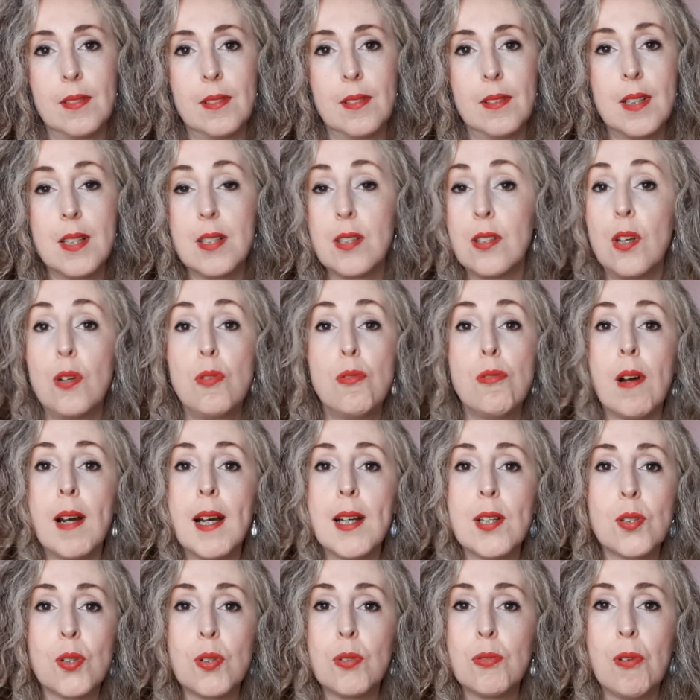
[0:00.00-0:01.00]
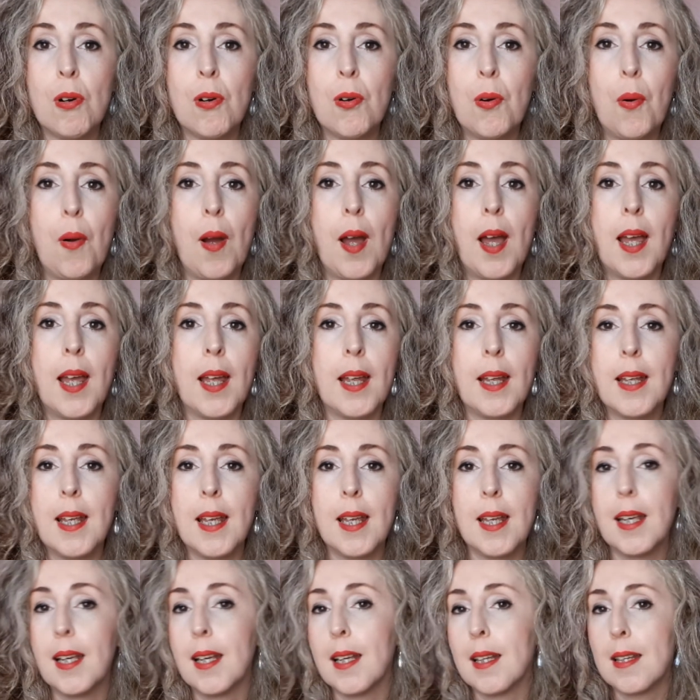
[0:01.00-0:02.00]
There's no right or wrong way
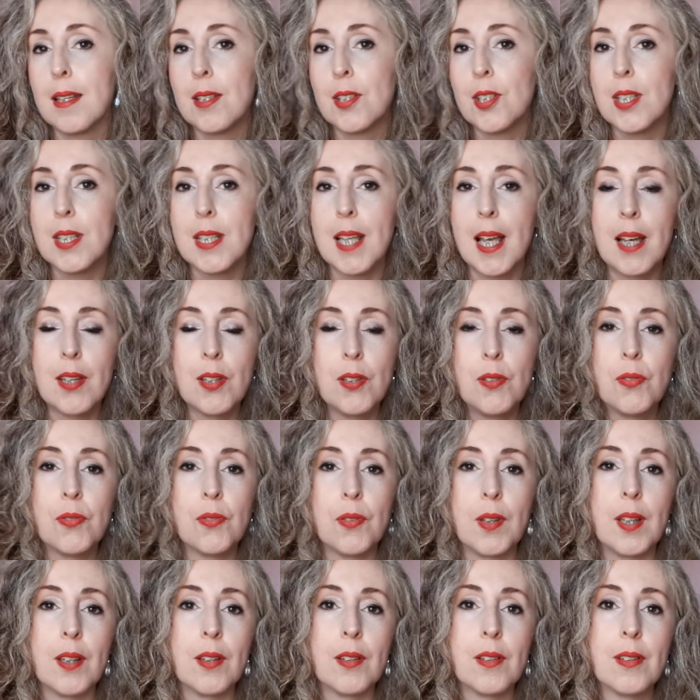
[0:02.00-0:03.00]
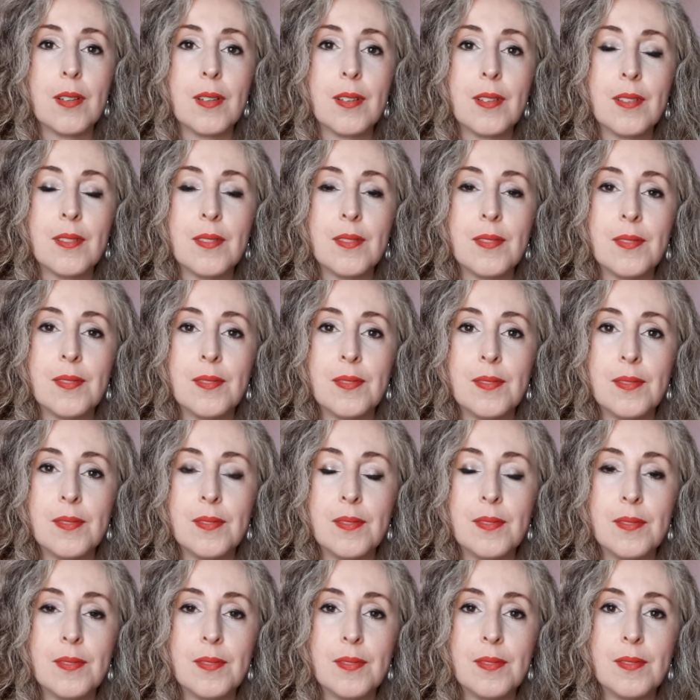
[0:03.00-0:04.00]
here, there's just how you feel.
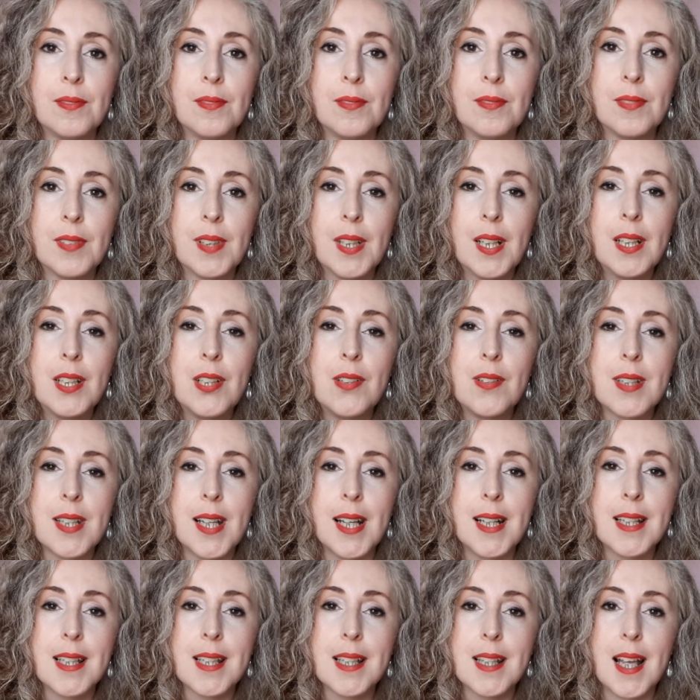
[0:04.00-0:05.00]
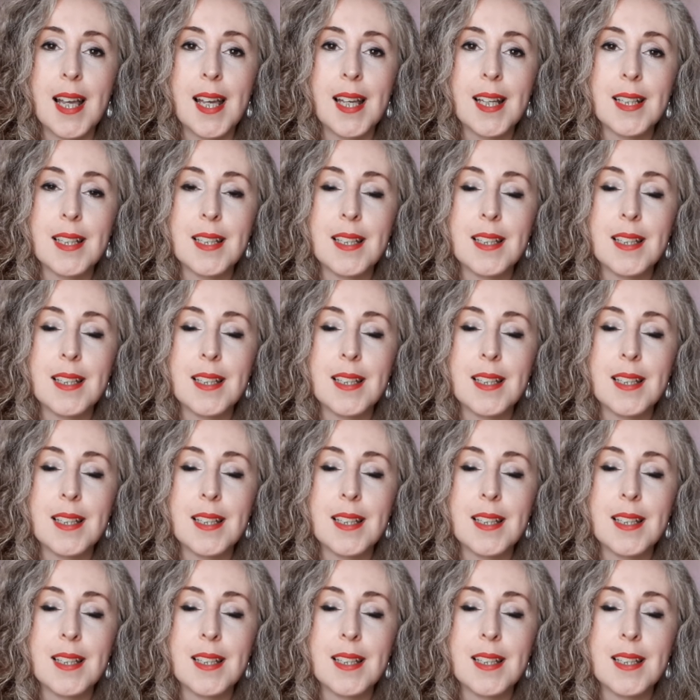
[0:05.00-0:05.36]
Can you sense that?